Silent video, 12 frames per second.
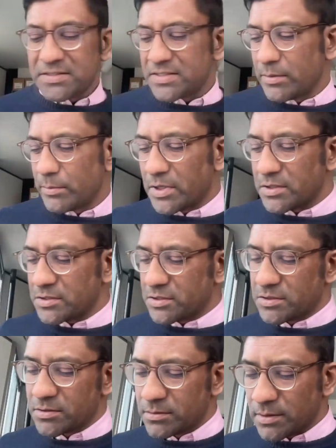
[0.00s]
so
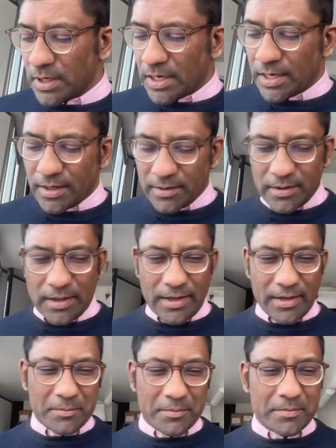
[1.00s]
much,
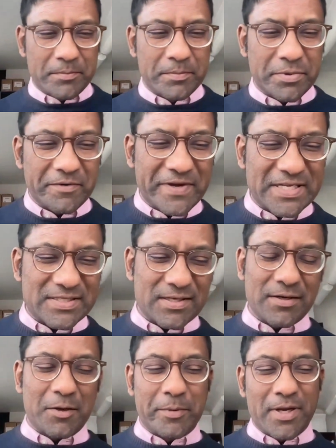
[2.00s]

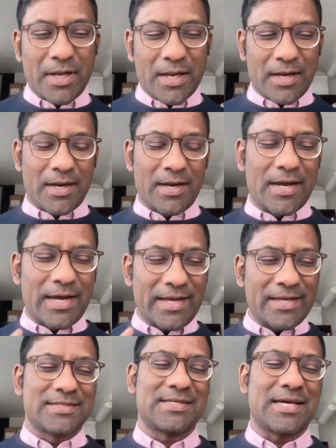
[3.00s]
Professor Newman. And I
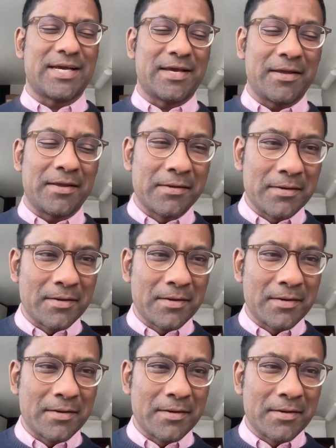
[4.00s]
can say